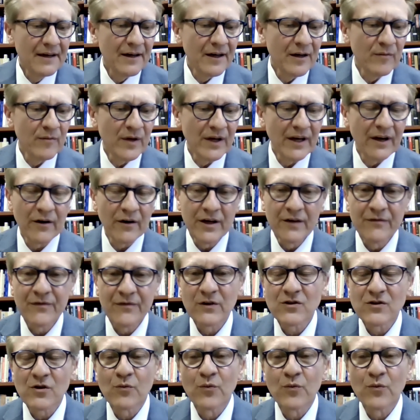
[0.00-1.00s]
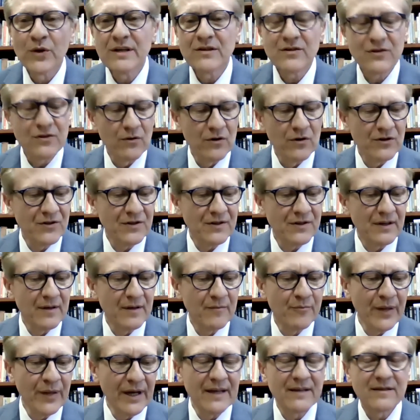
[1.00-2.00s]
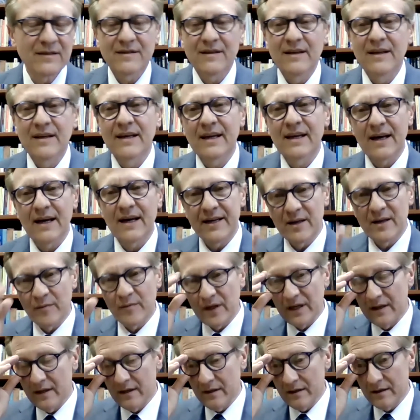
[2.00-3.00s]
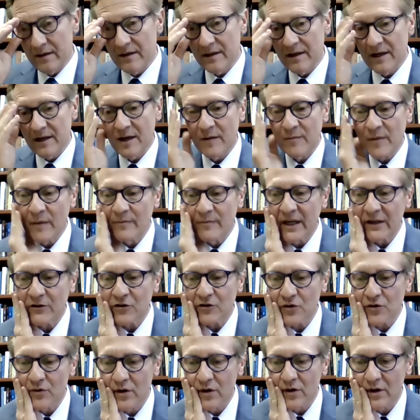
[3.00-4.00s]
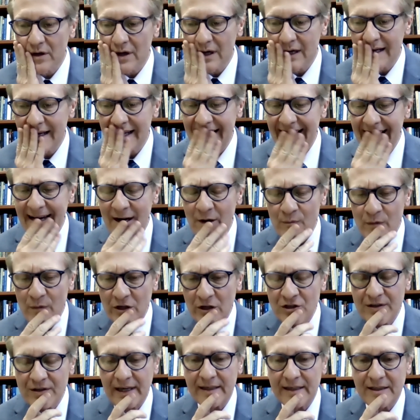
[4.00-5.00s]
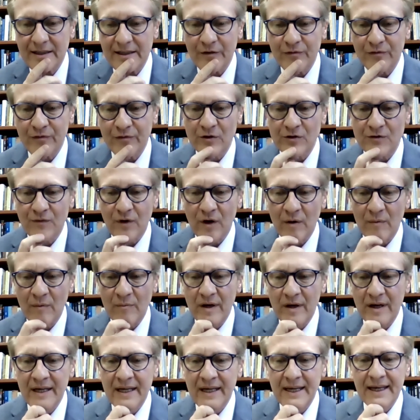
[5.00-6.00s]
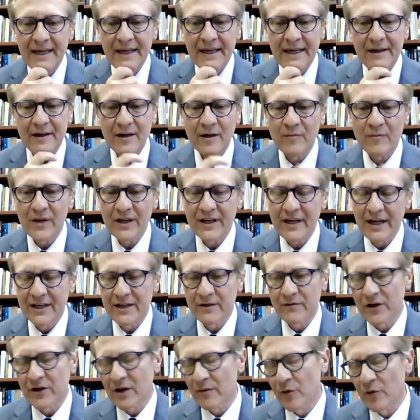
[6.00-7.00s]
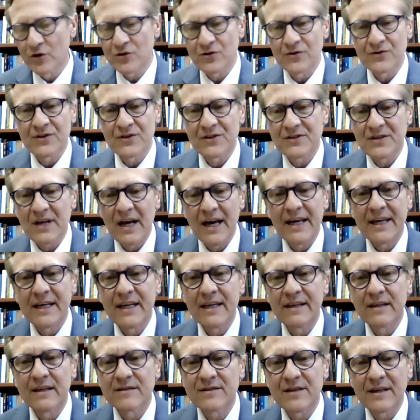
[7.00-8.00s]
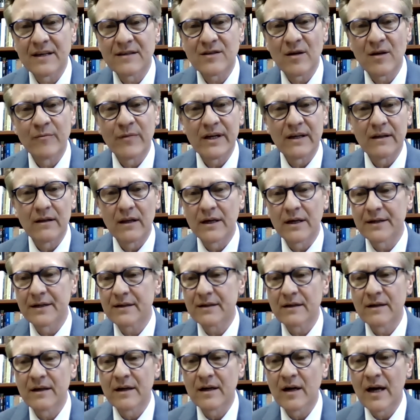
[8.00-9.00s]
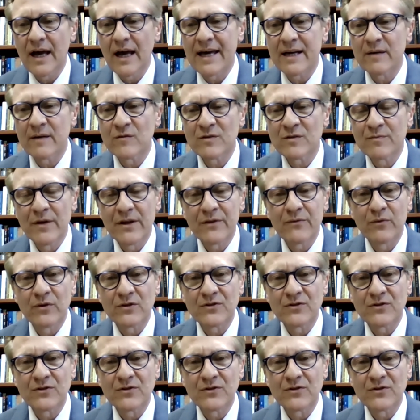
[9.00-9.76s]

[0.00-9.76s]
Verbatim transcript: Um, now, if there's a resource-based economy, um, I'm not sure how much that differs from um, the kind of commercial society that, say, somebody like uh, Adam Smith